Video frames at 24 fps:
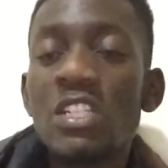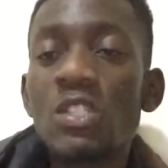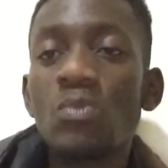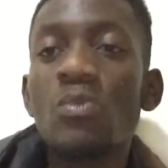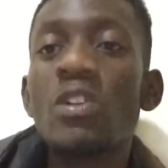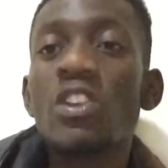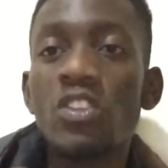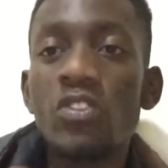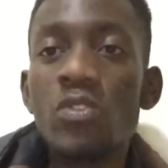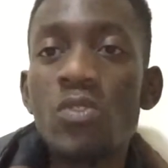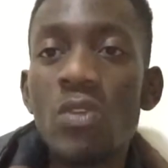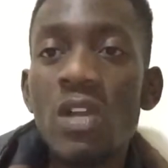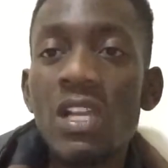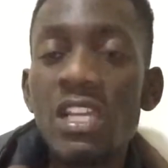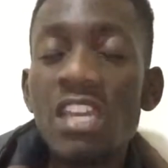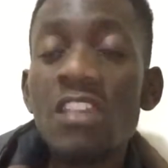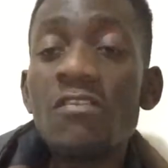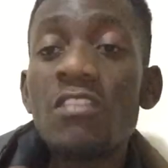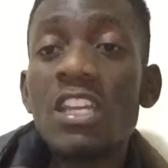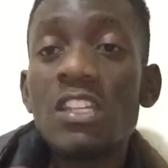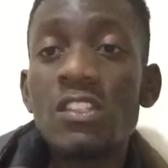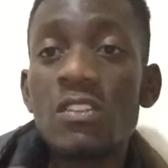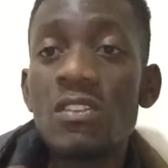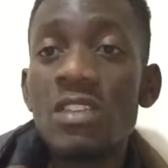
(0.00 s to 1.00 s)
what you are
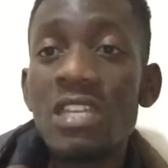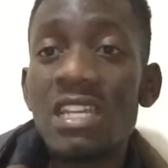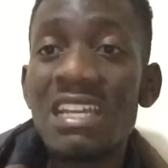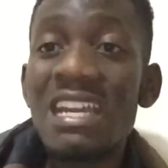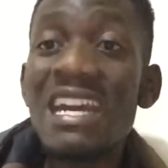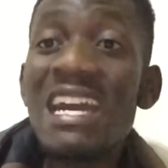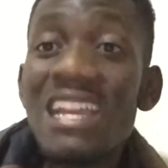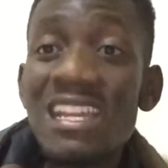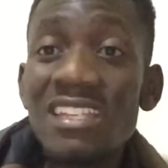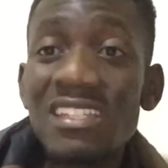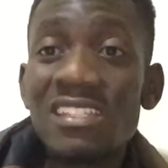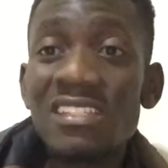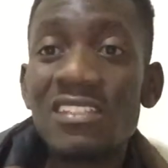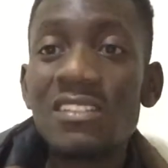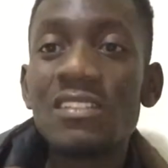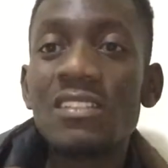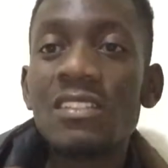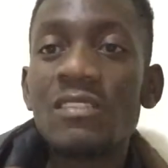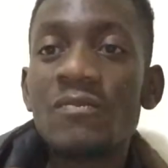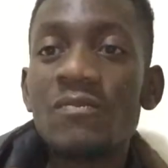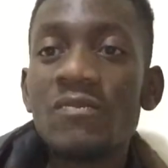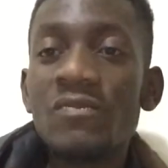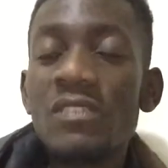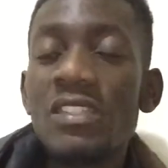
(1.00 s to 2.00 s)
giving to the guys.
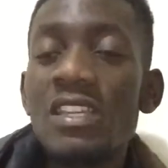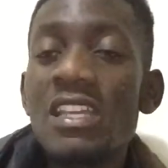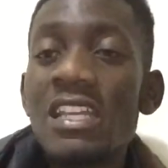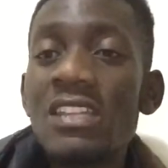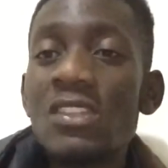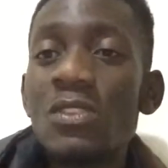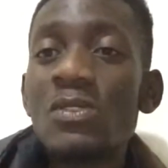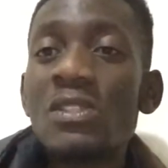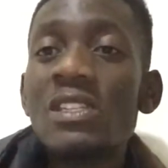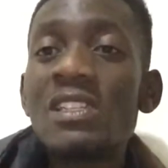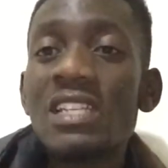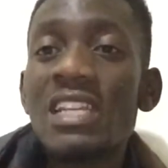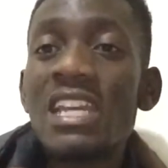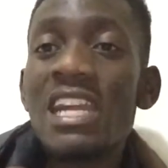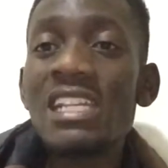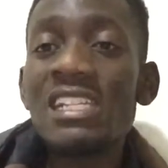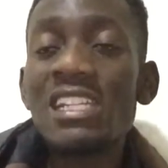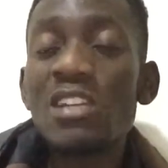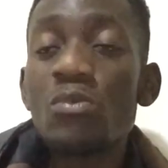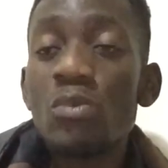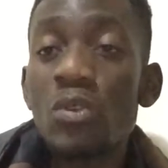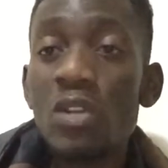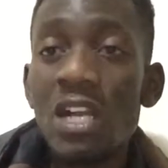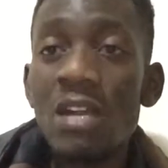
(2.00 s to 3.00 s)
And those are the guys
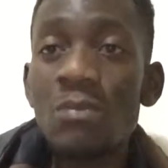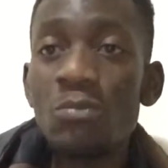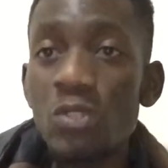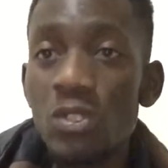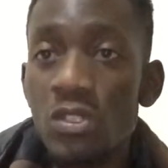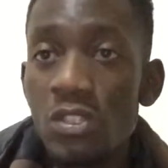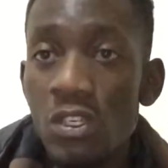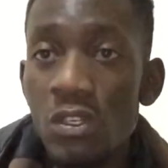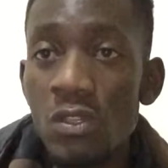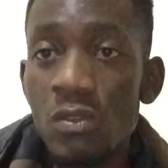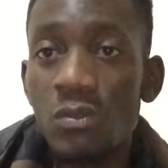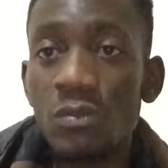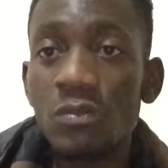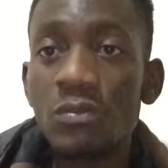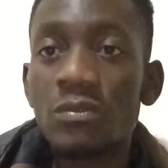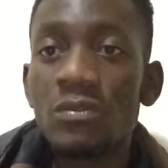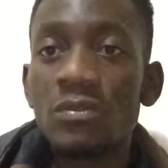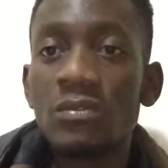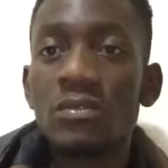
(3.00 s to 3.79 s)
that will come to you.